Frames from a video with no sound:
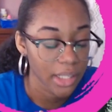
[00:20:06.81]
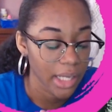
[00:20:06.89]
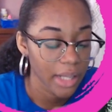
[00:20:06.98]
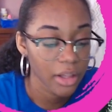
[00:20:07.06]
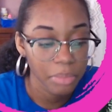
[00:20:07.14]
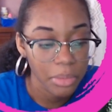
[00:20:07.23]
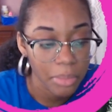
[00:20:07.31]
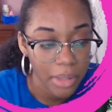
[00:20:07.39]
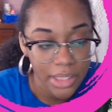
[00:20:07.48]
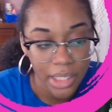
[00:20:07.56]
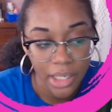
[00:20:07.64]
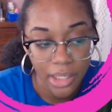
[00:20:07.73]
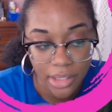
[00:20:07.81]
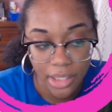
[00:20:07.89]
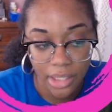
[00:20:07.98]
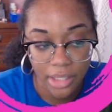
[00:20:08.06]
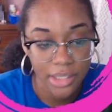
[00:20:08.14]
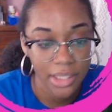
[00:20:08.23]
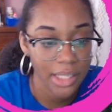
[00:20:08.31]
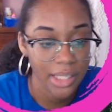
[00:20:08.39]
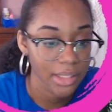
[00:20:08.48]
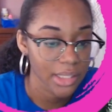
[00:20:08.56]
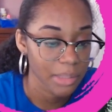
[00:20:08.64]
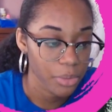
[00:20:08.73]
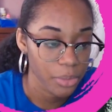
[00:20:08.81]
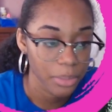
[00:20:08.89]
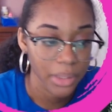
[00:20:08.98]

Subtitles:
I love Plumera as a character. I like Salazzle as a Pokemon.